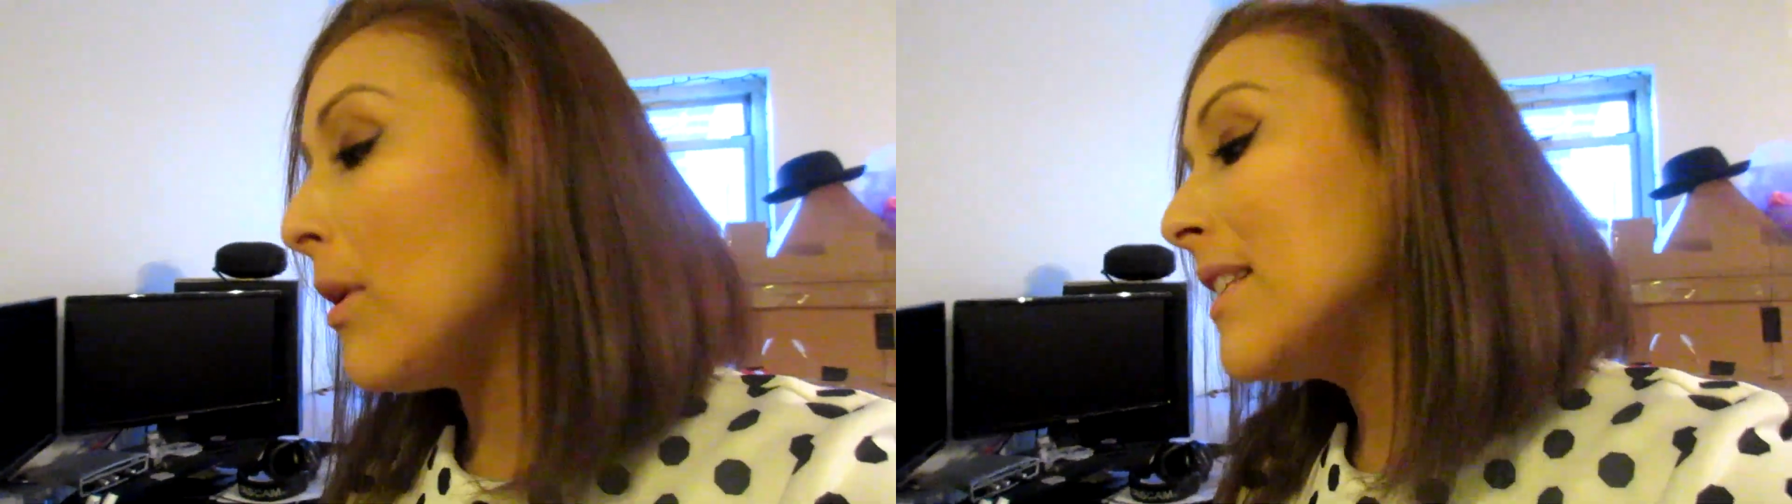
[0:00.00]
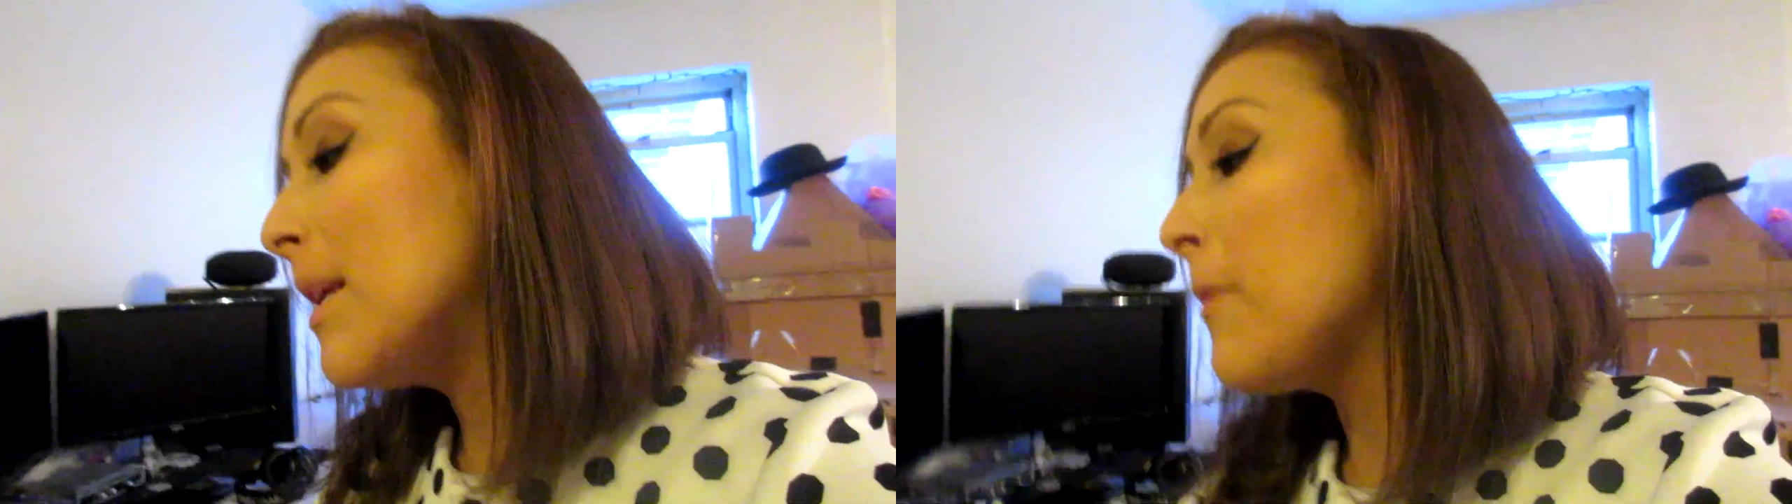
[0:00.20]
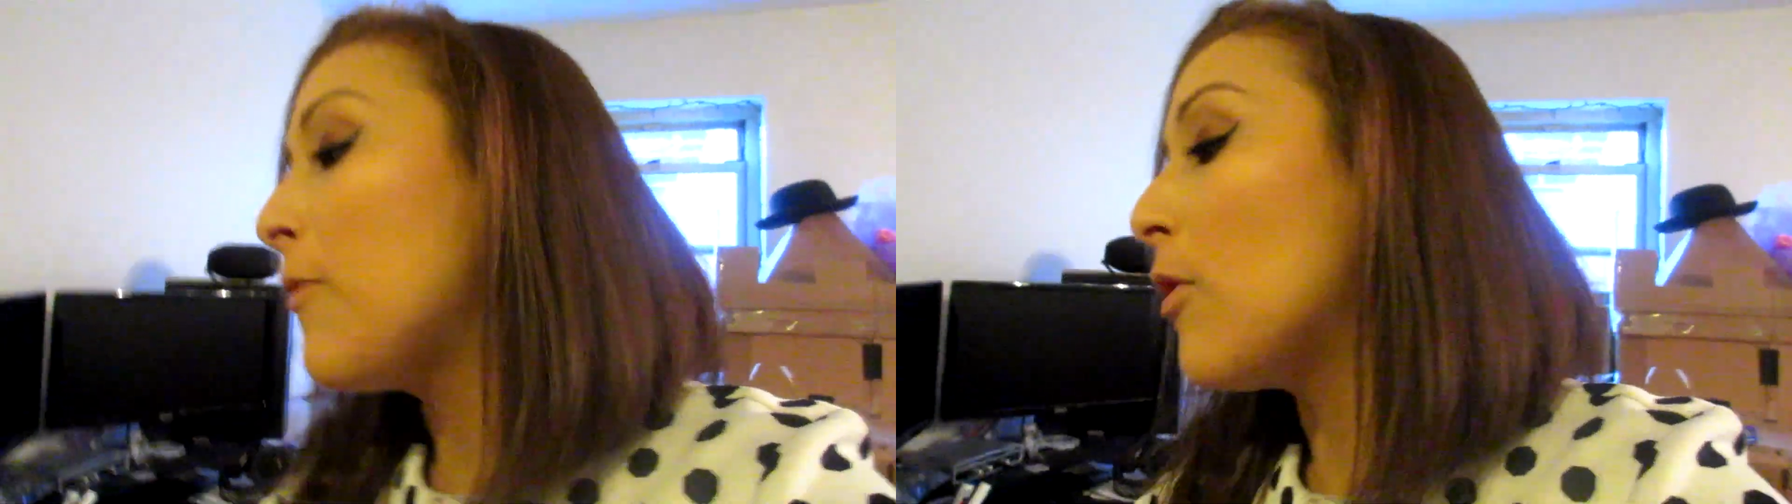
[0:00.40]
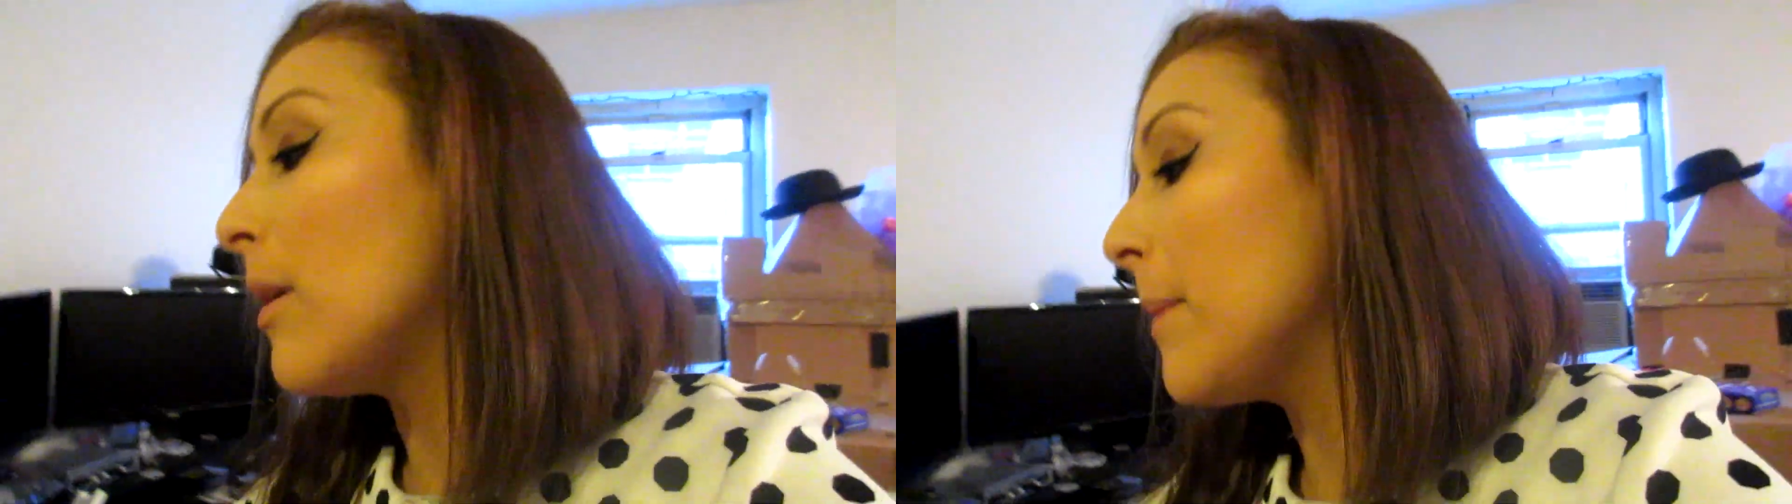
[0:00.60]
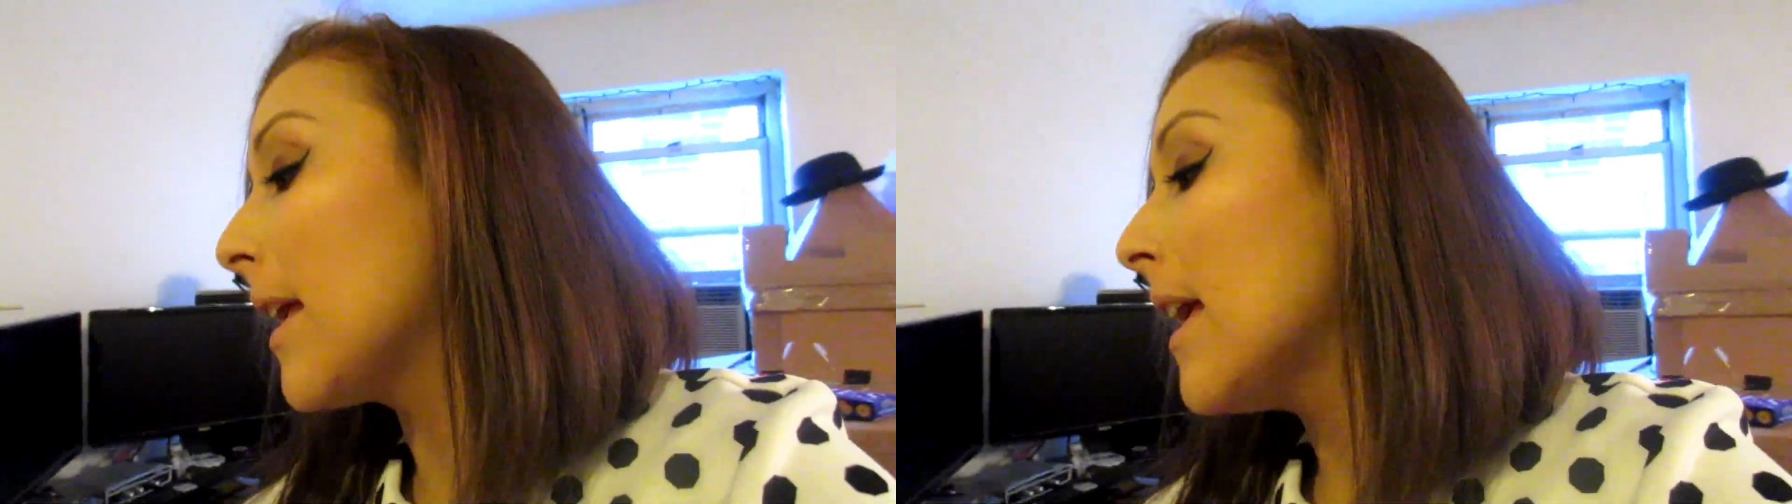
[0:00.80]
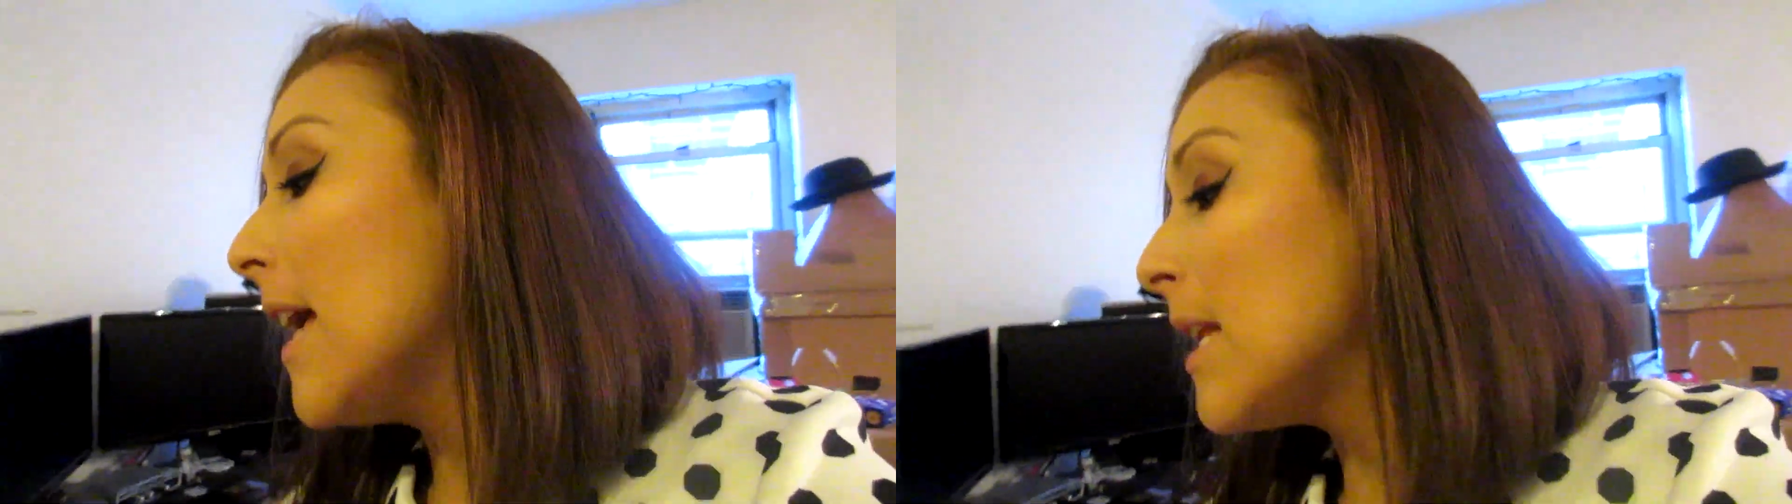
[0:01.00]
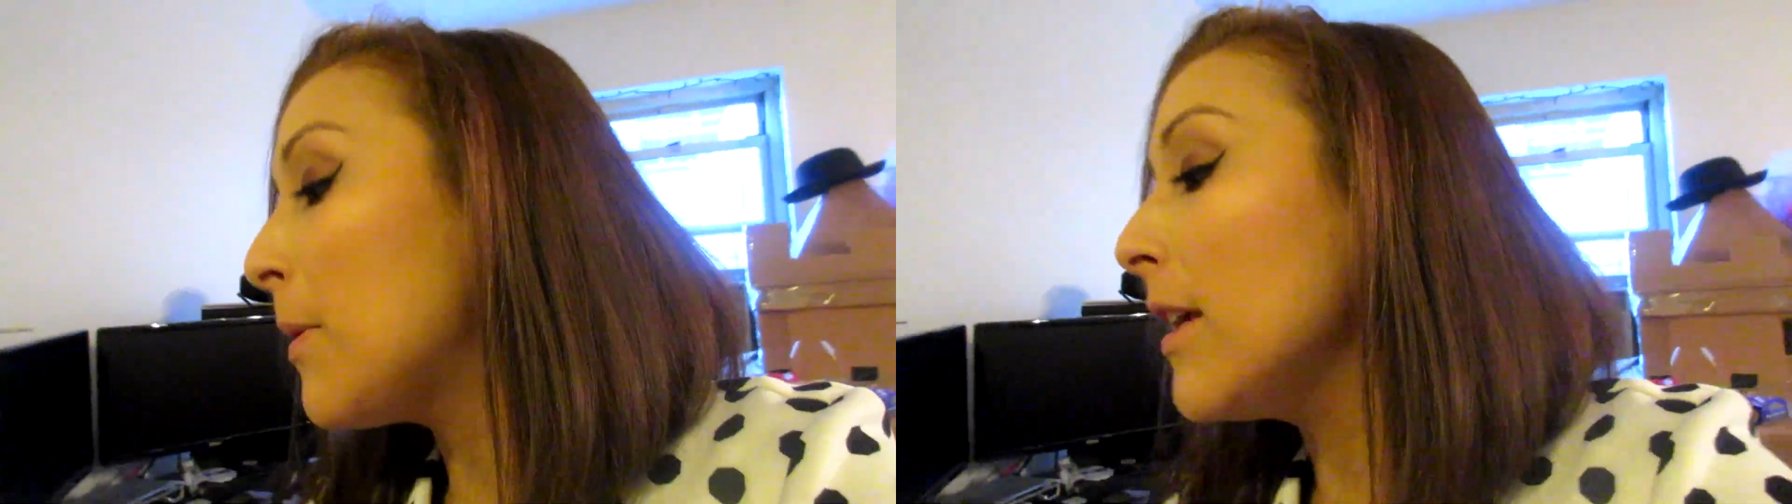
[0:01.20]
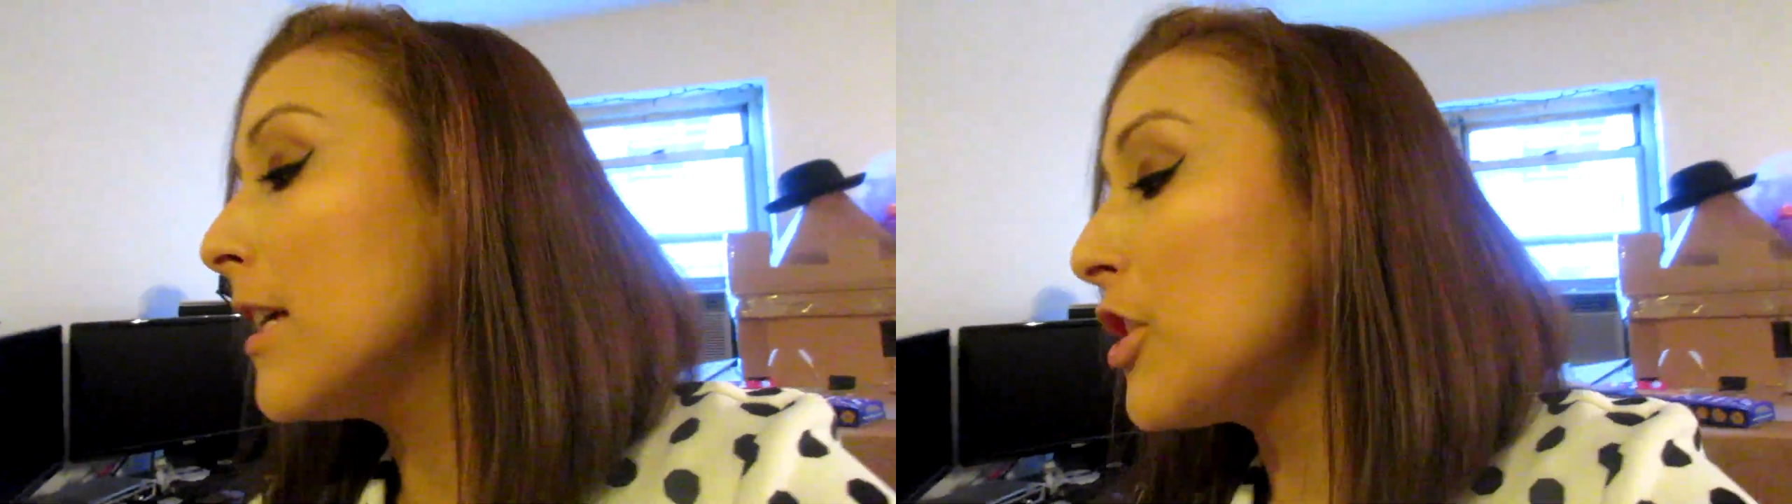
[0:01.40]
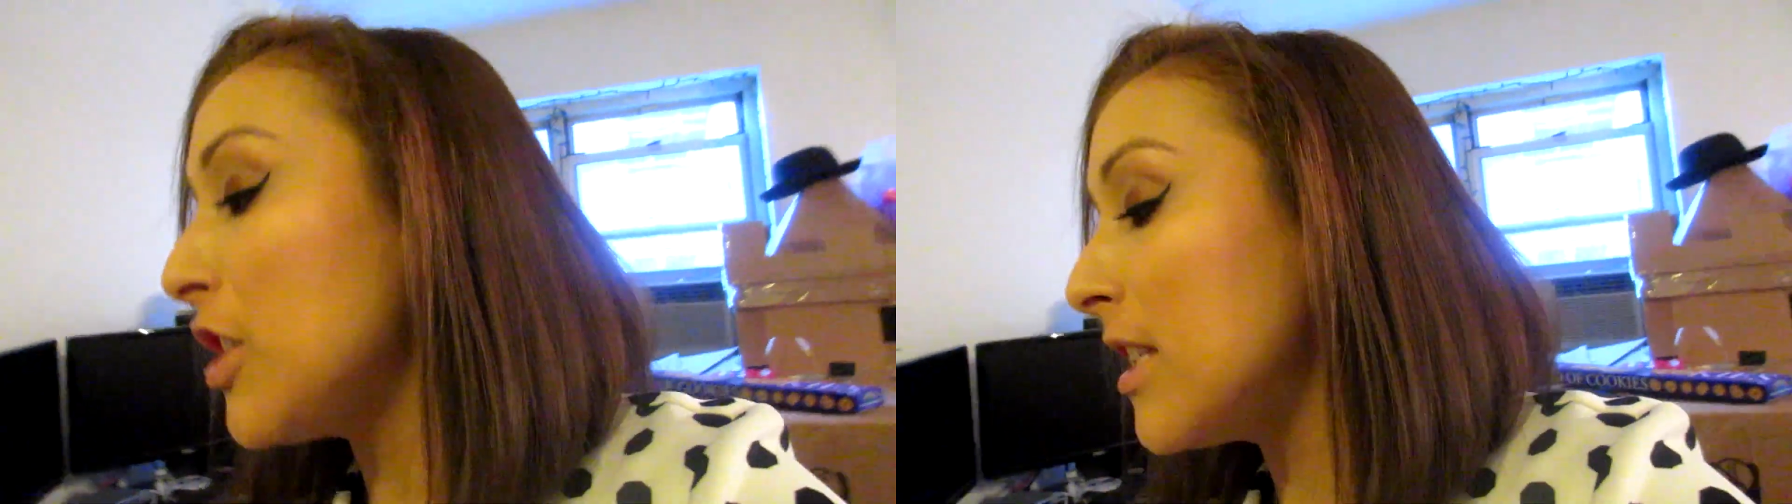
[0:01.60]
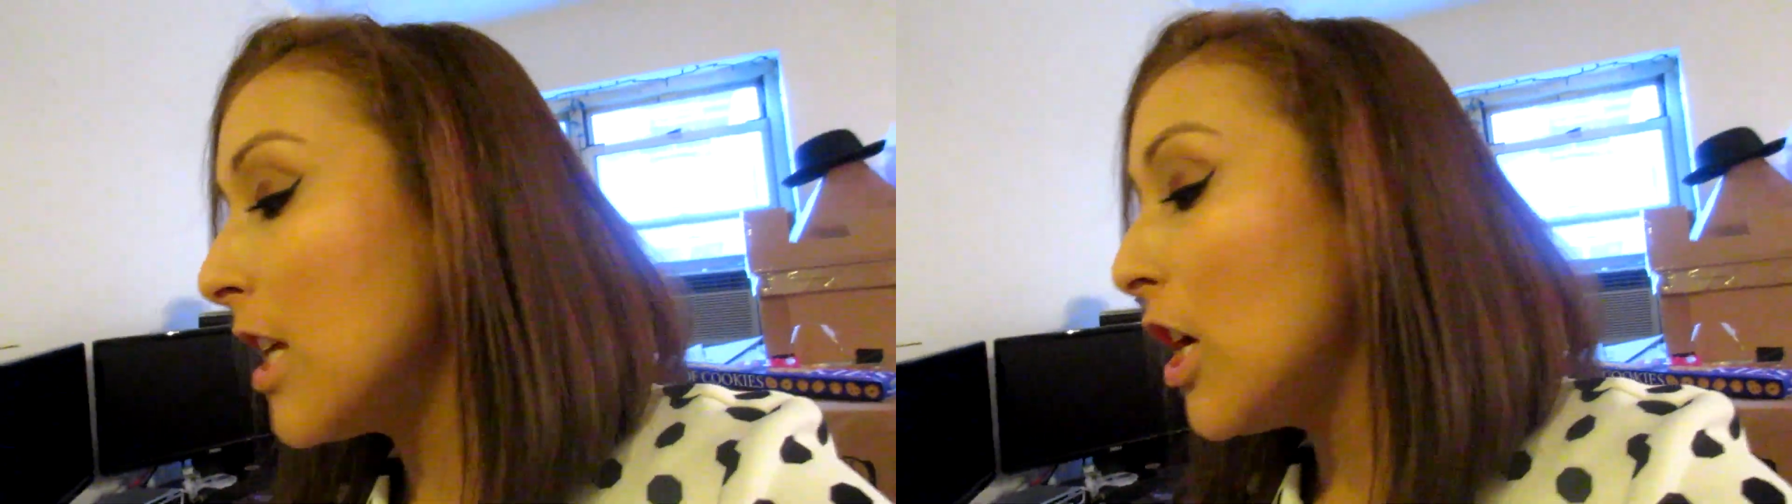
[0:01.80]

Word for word: Well, I said it before. I'm like, it's probably because she's